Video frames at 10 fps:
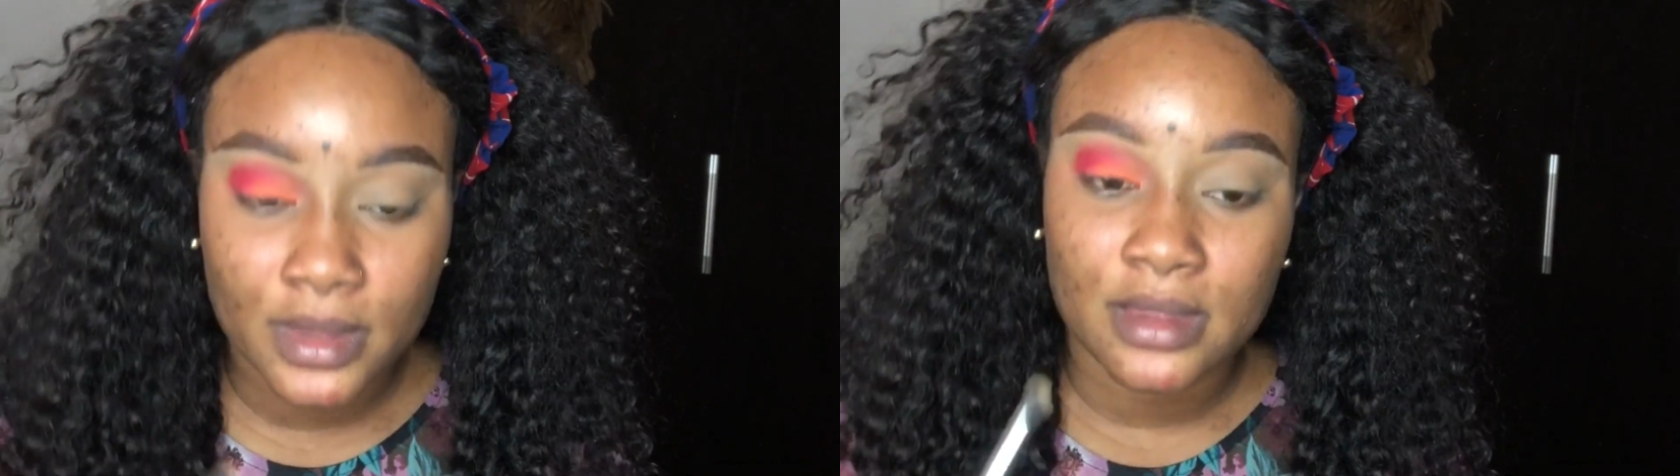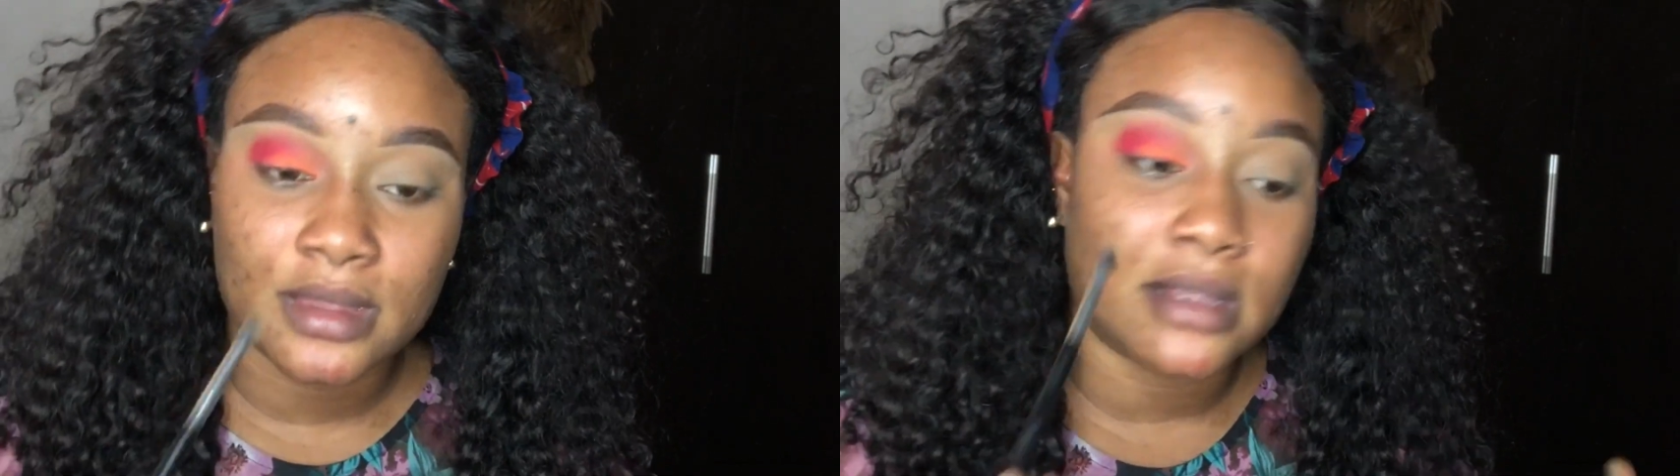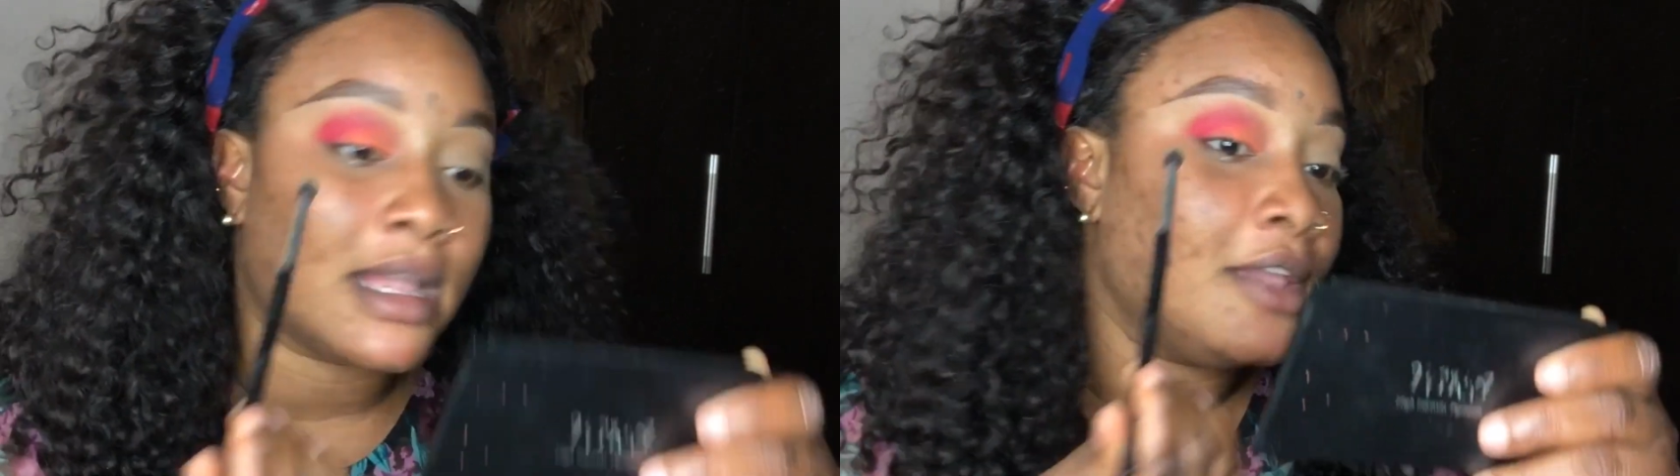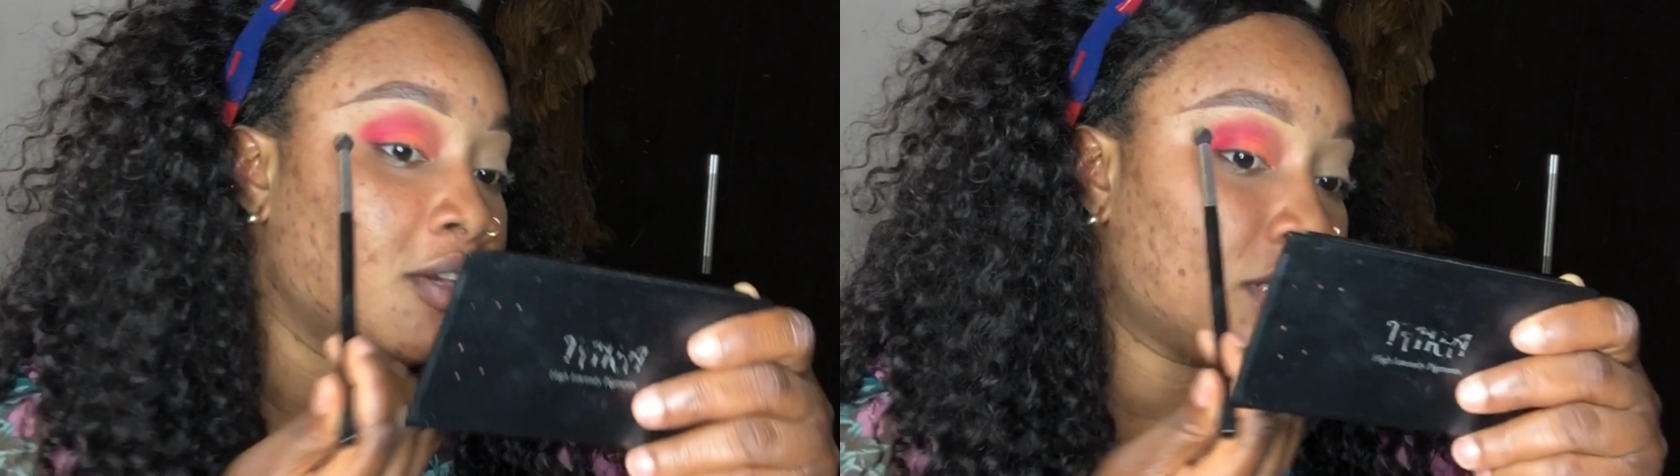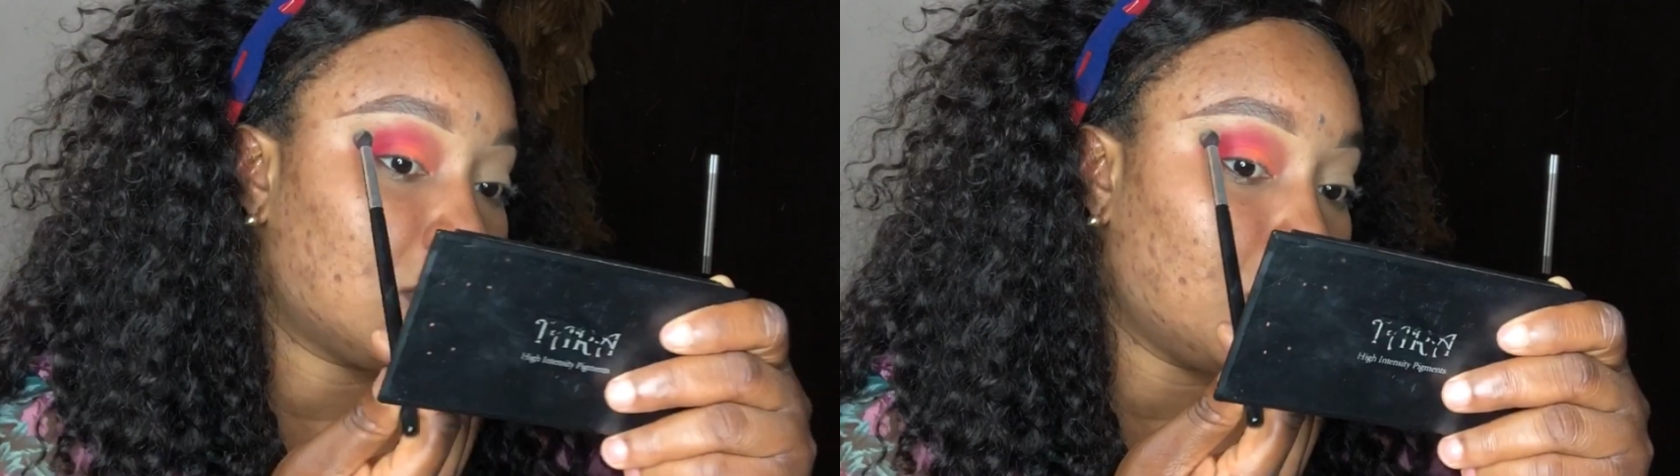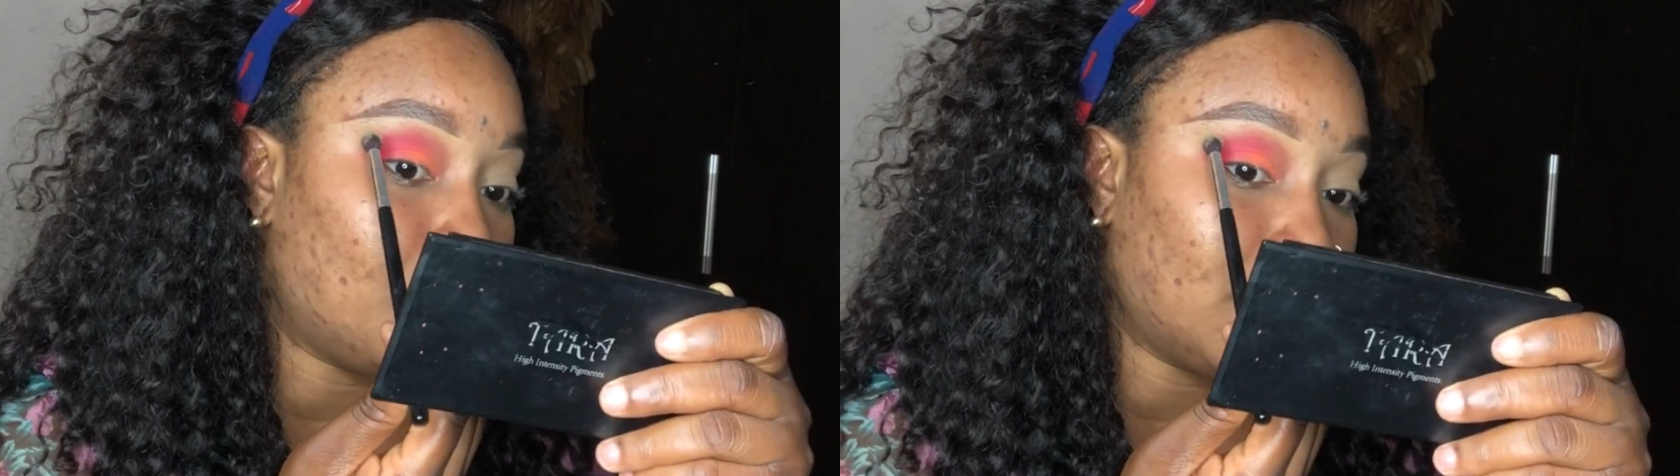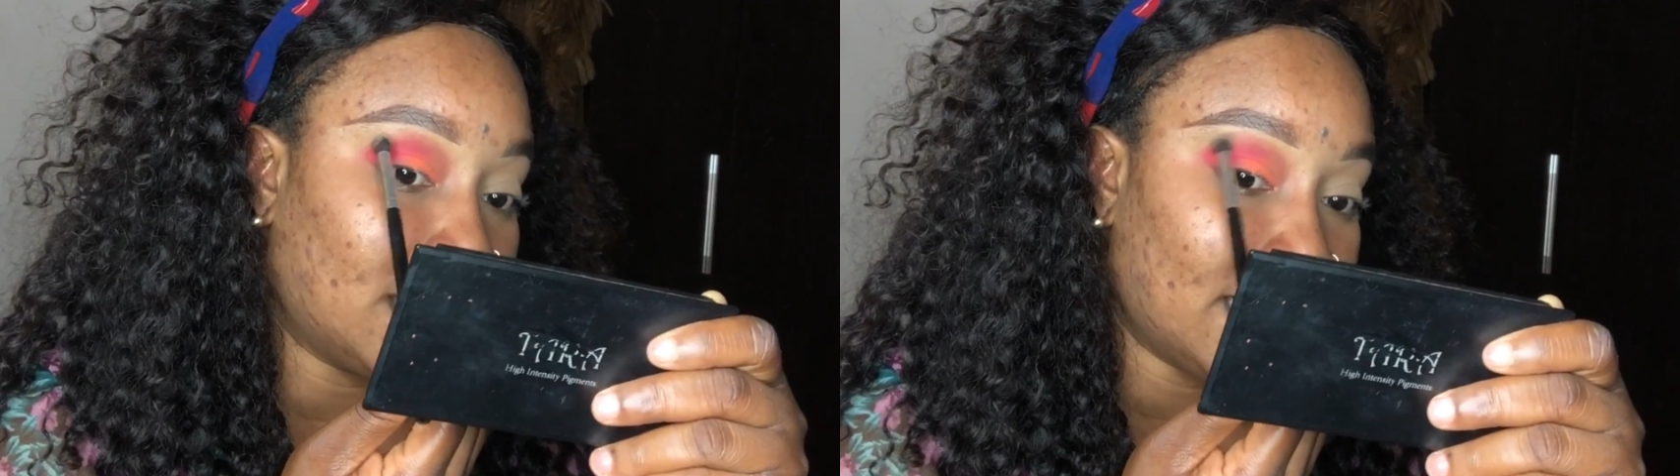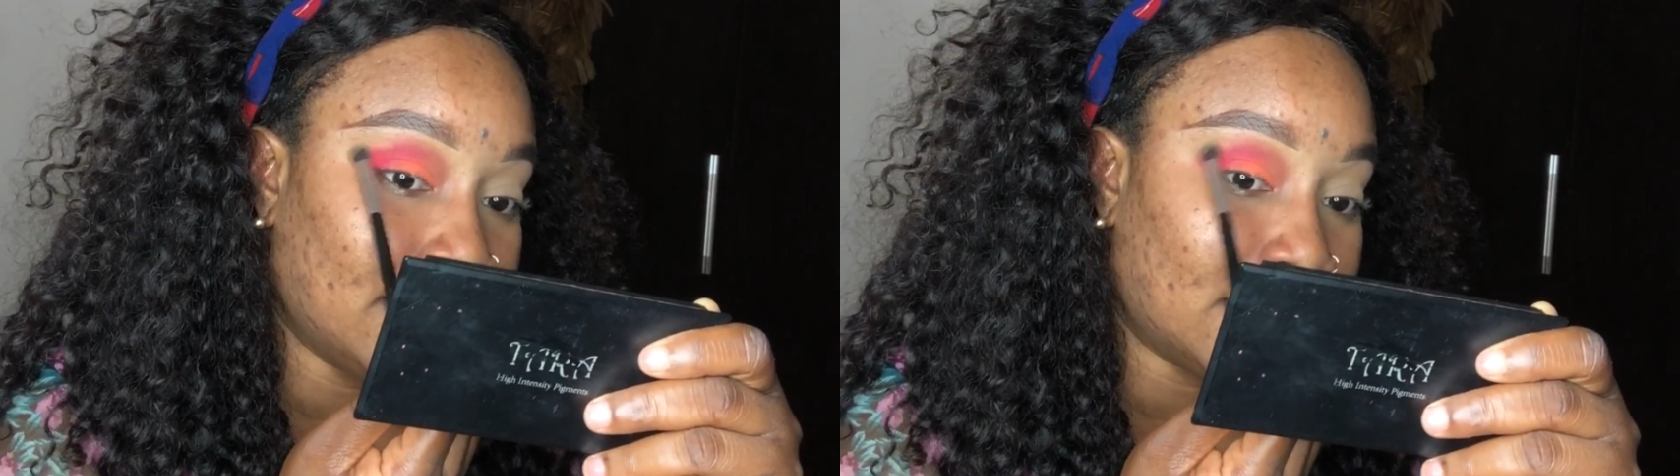Then I use it to blend